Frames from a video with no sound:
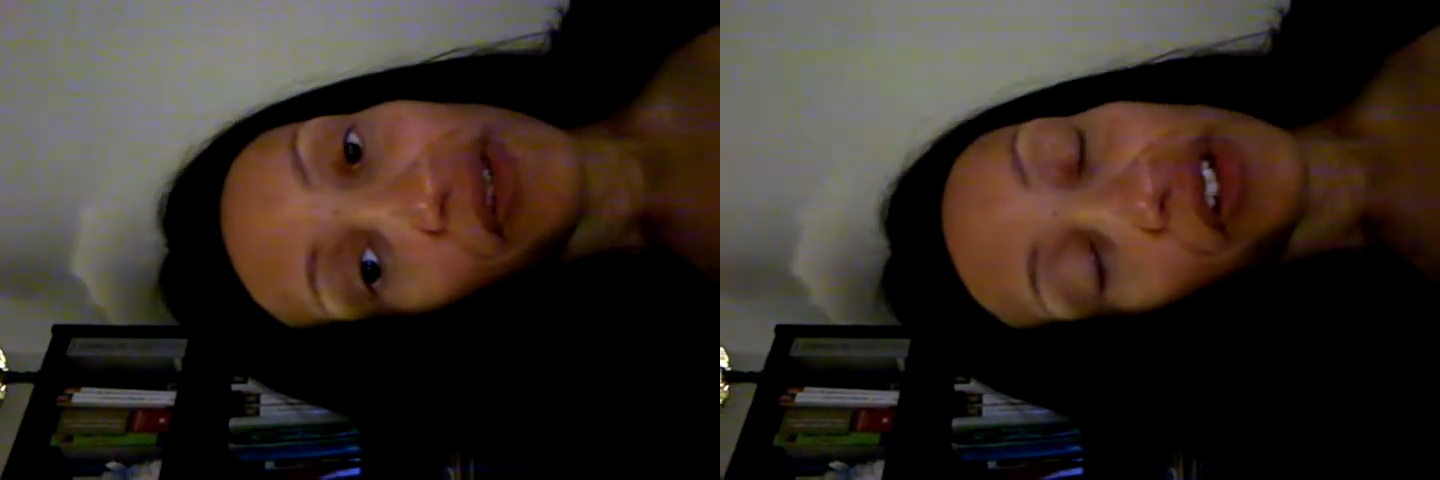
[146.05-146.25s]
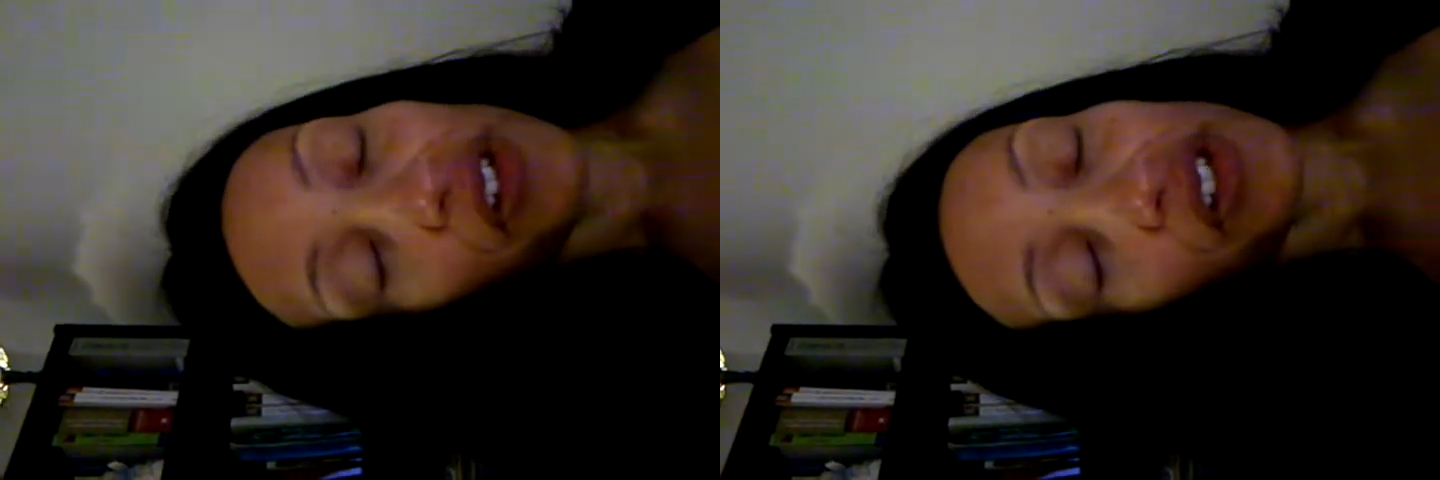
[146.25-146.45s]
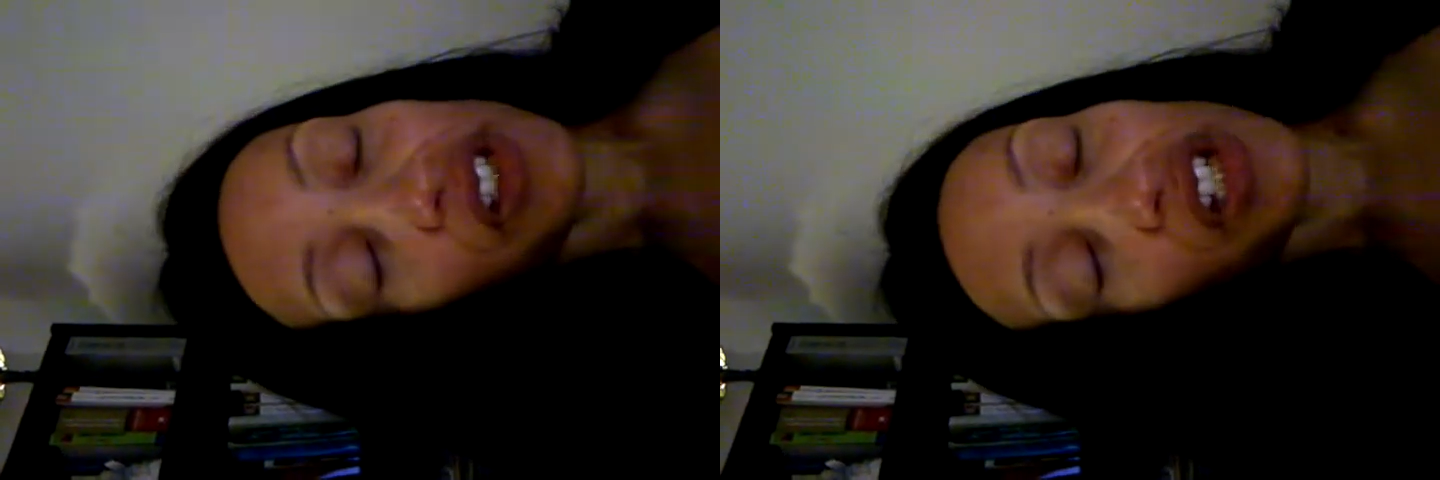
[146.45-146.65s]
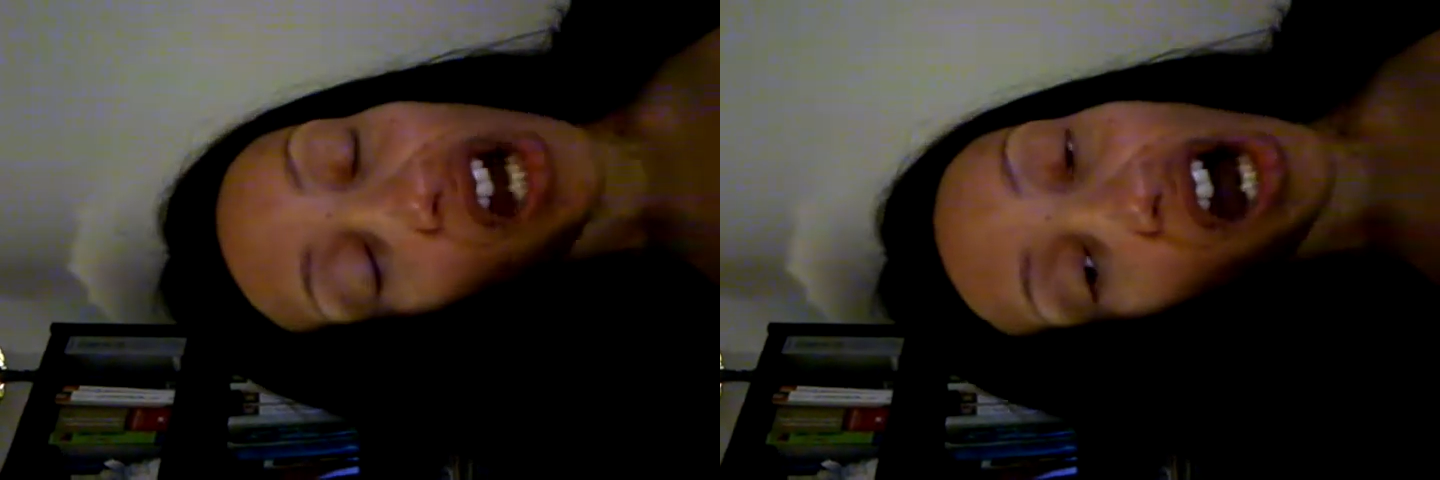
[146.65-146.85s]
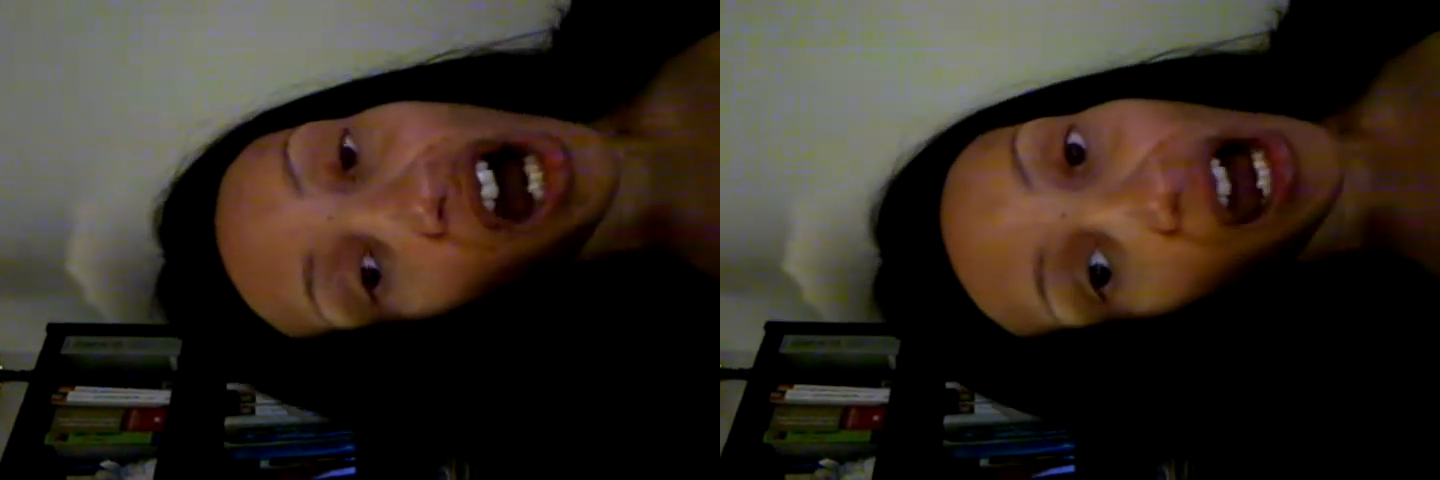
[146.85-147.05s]
I feel
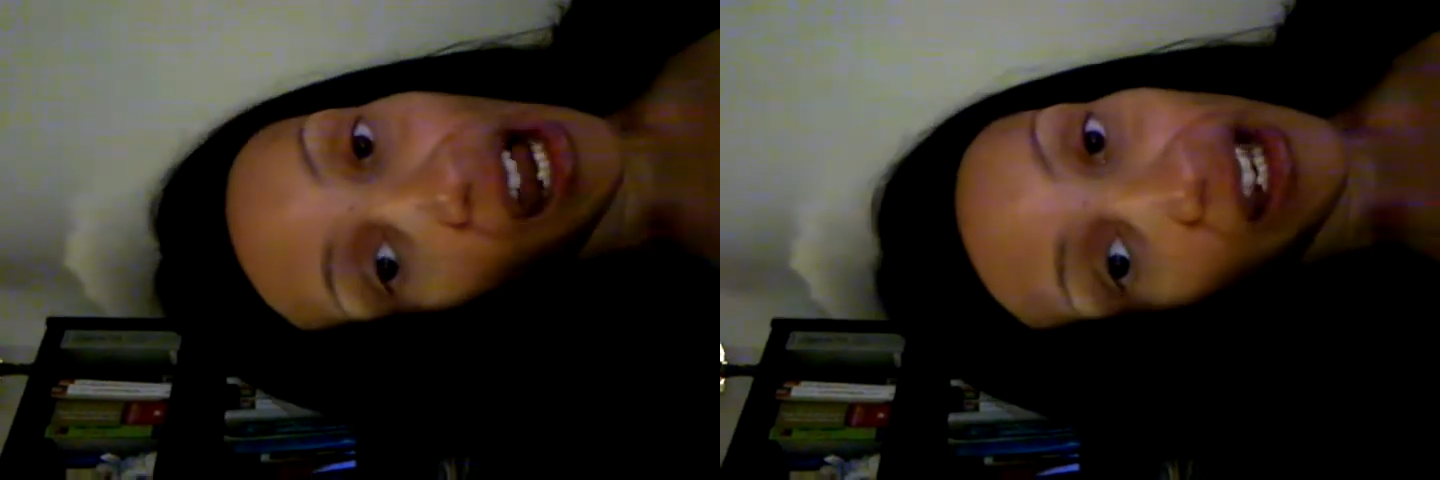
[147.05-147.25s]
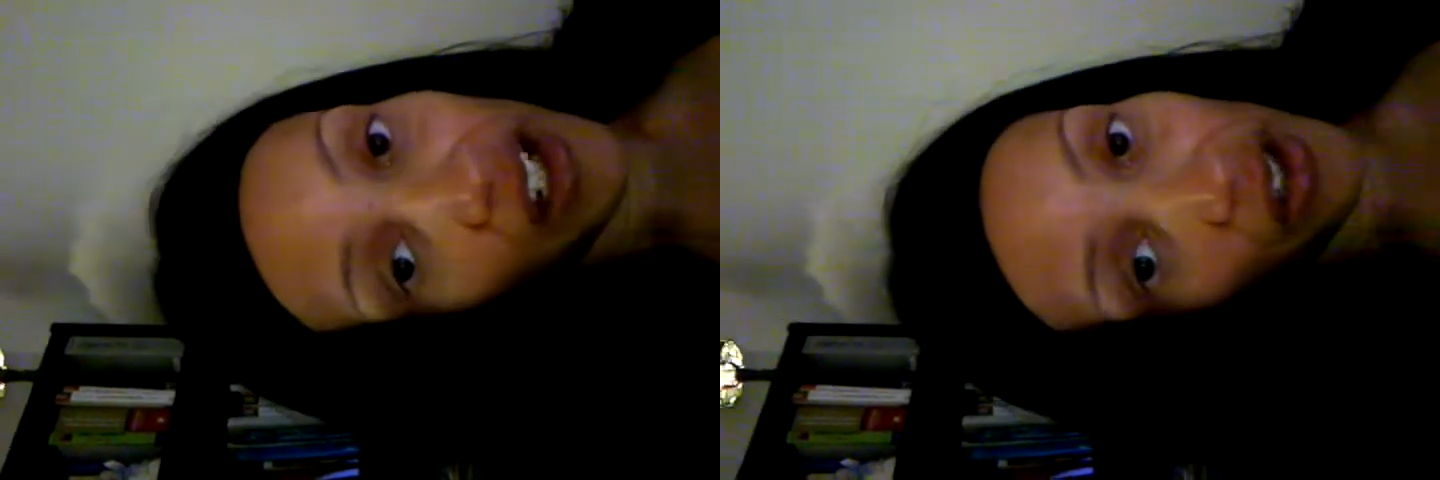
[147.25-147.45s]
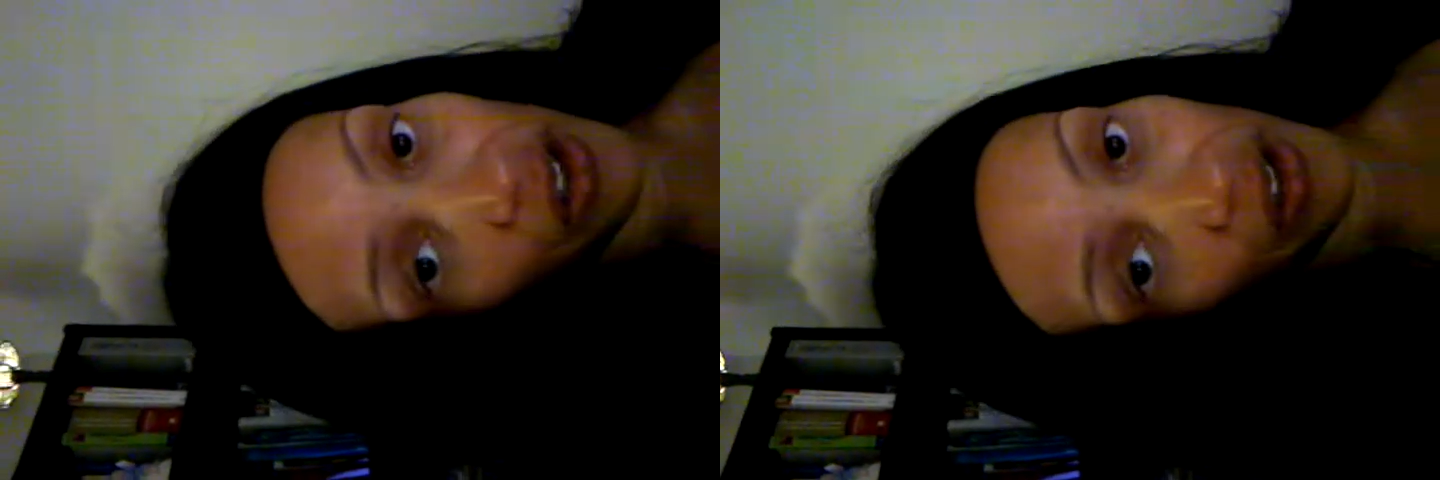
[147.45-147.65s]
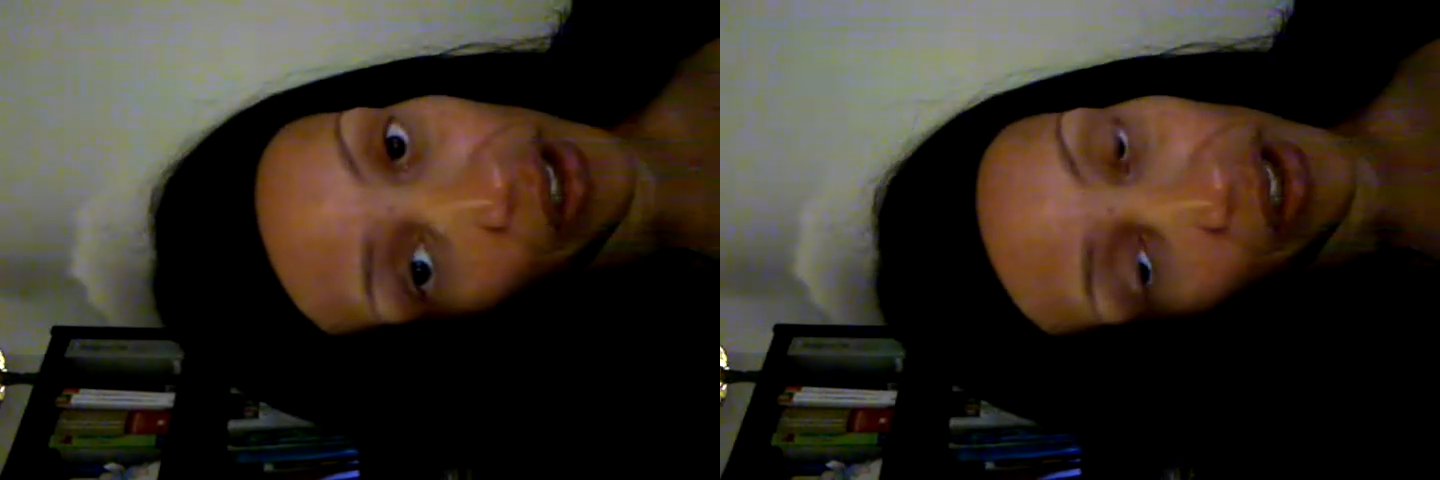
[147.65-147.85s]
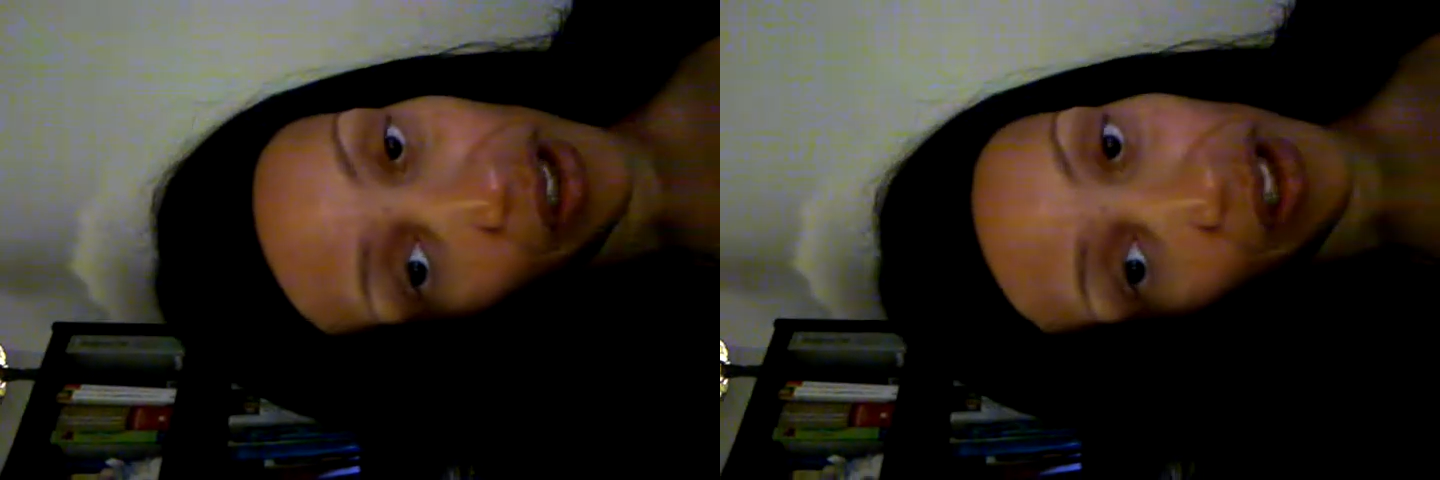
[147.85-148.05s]

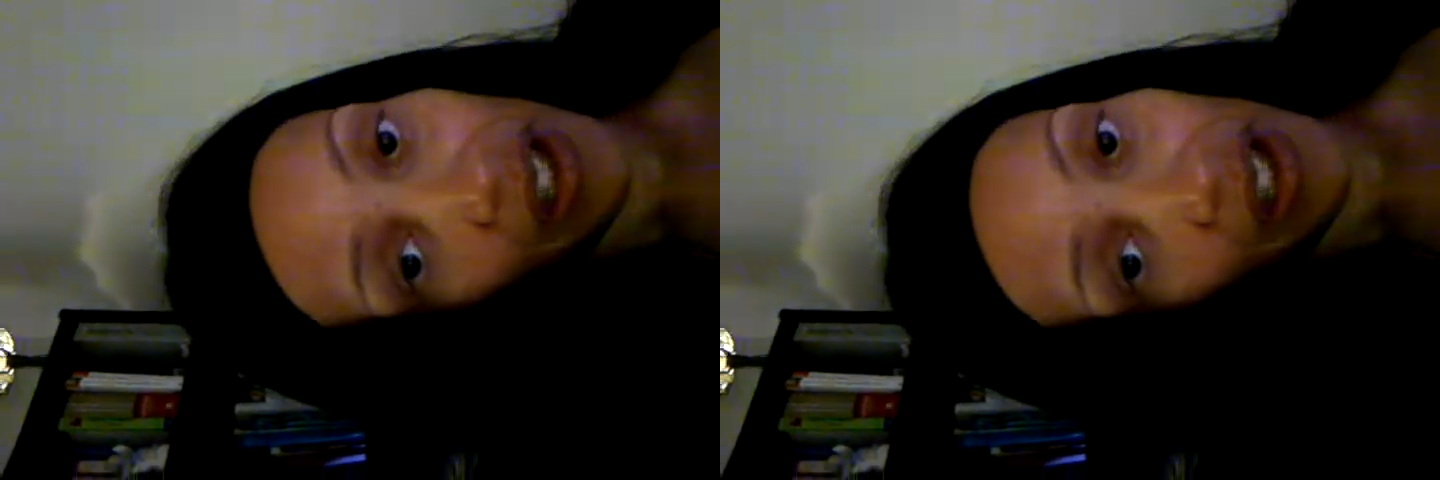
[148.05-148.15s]
tired.